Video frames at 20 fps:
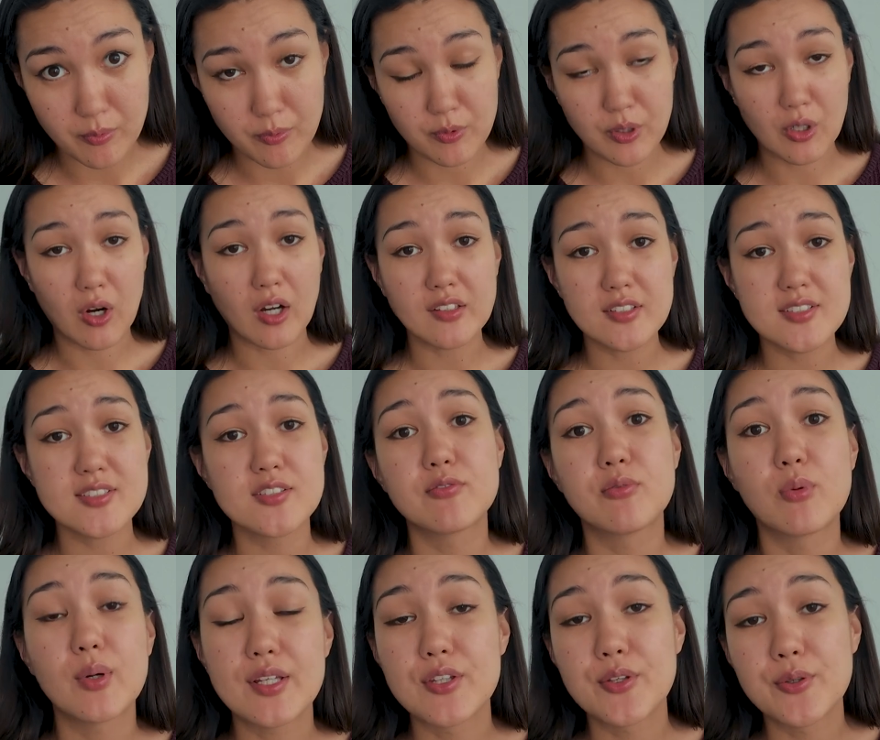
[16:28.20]
regardless of
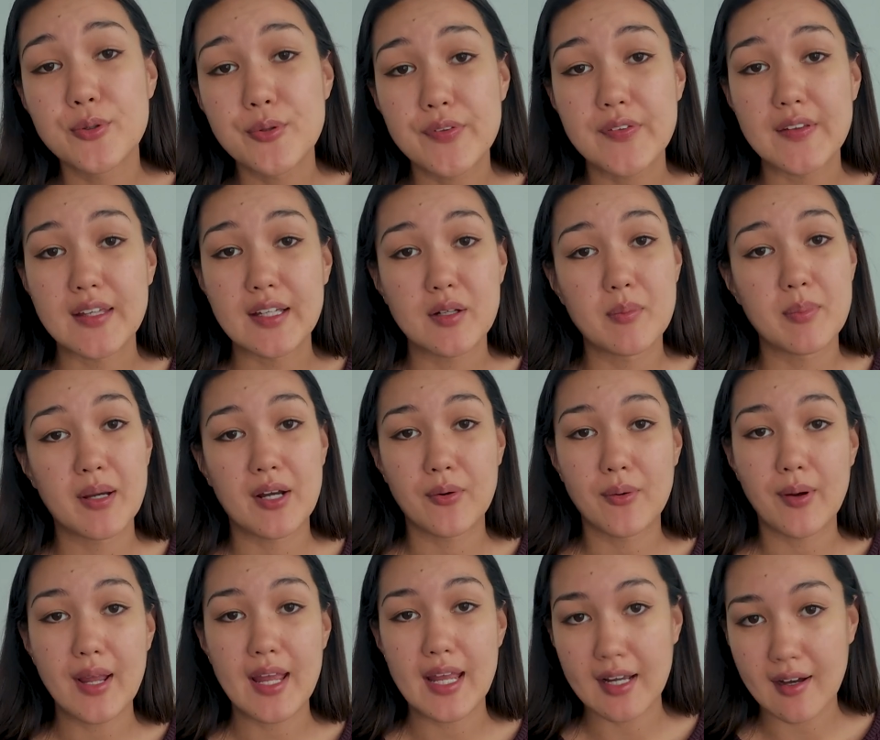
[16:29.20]
what you think
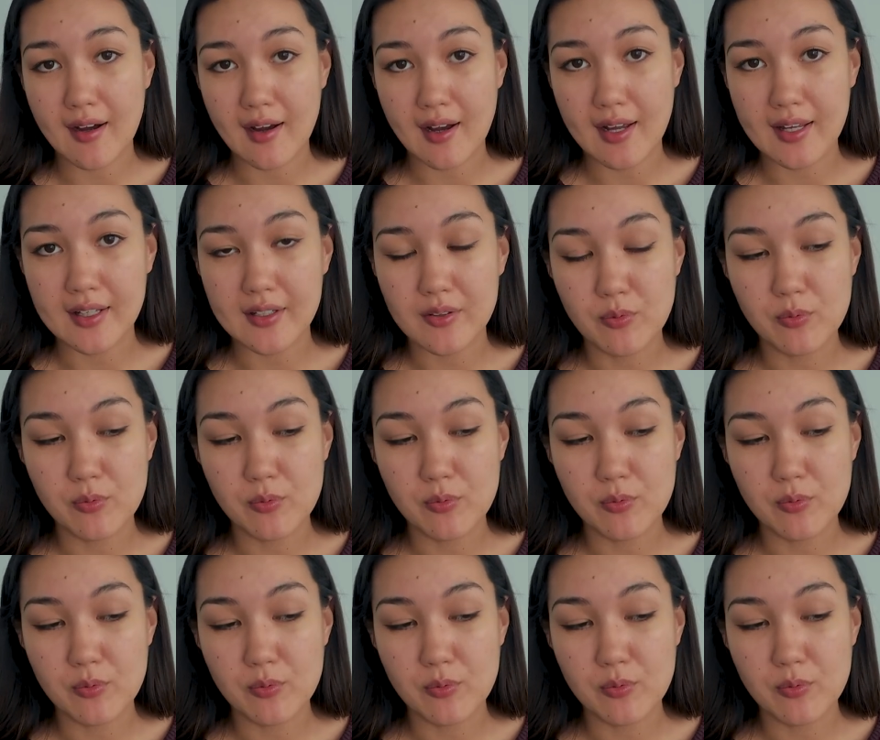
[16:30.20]
about AI,